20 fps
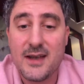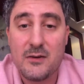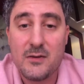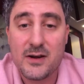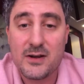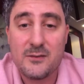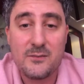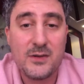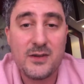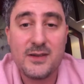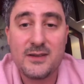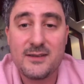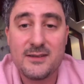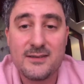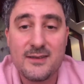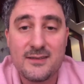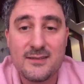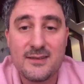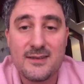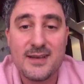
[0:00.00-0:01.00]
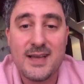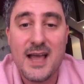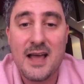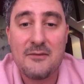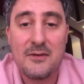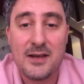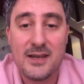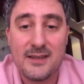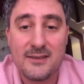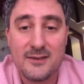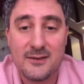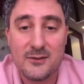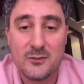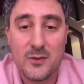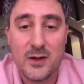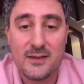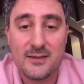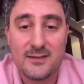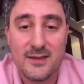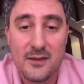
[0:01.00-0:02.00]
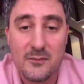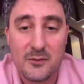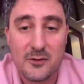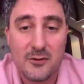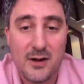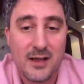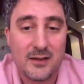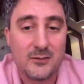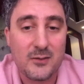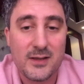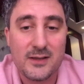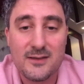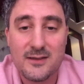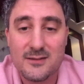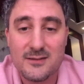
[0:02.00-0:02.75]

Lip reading: Our community doesn't have a leader once I'm graduate.